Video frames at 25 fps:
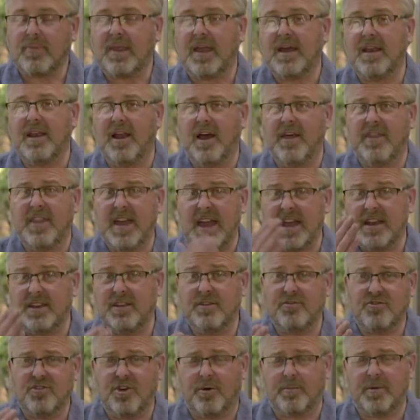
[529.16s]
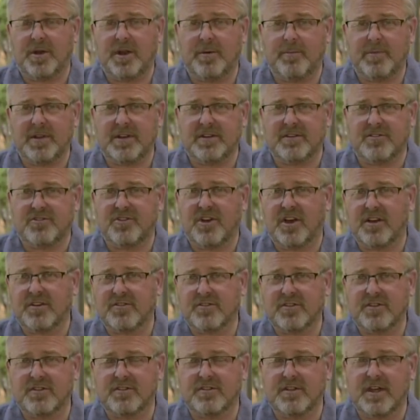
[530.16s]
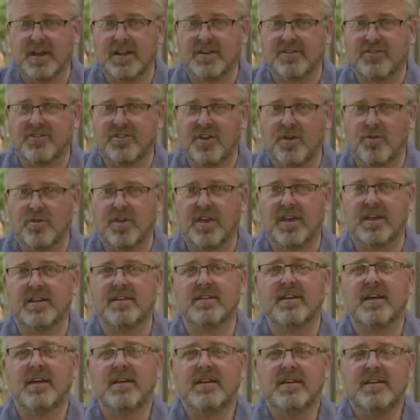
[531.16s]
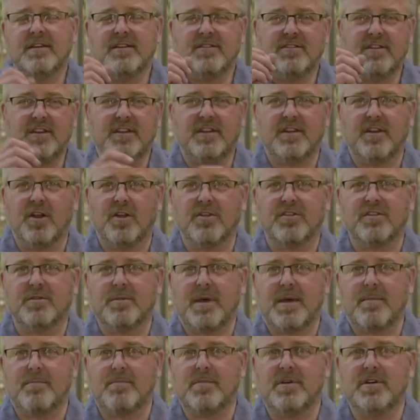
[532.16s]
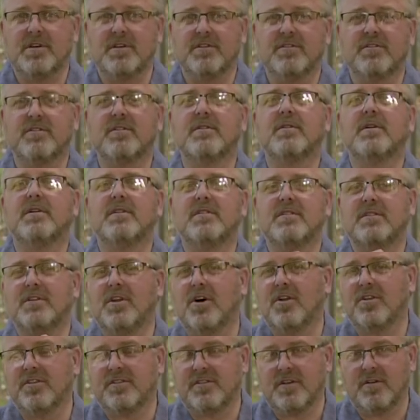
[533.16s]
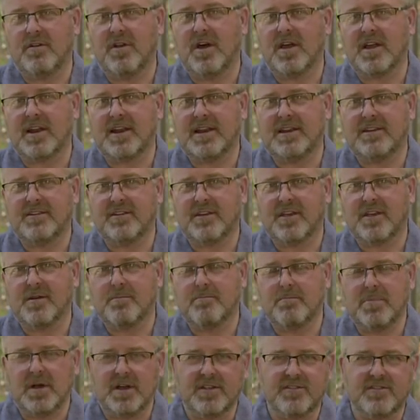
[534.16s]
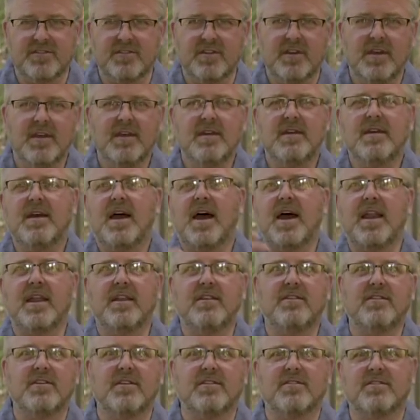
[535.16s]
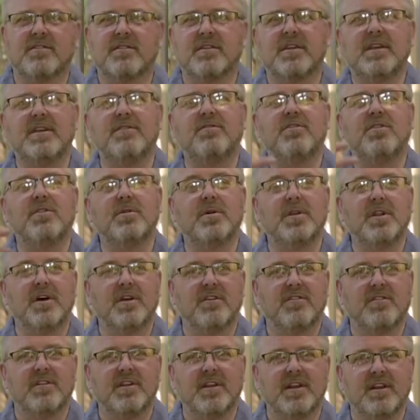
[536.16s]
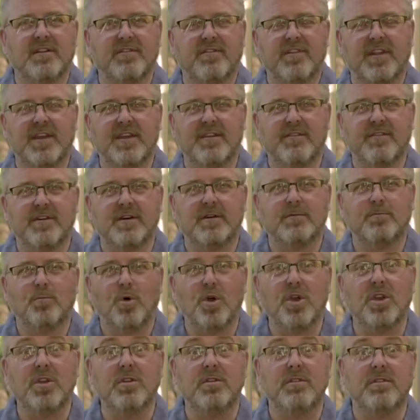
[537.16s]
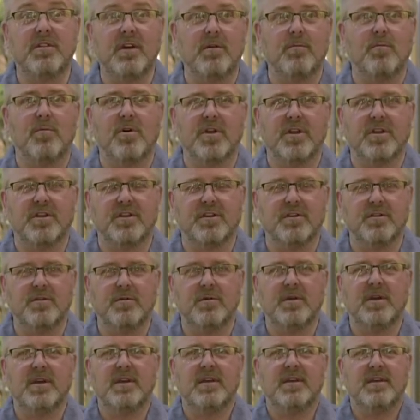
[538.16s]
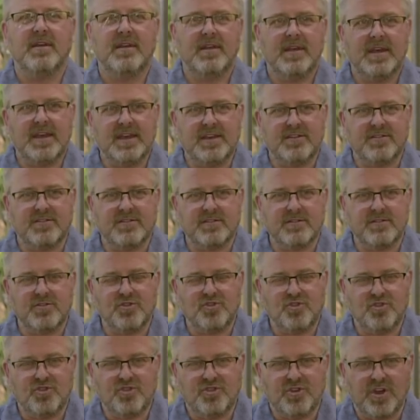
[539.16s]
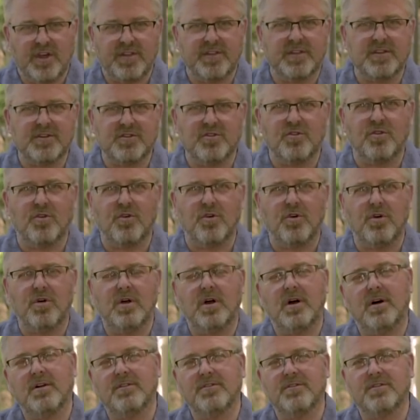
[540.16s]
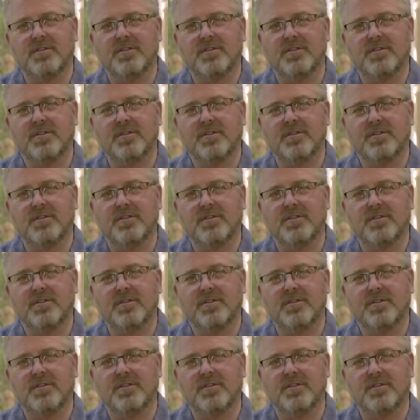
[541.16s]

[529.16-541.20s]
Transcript: like that, and you chop it up into chunks and soak it, sit it on some embers, not so likely to combust, and it just gives you a nice little flavour. What you don't want to do is shut the door on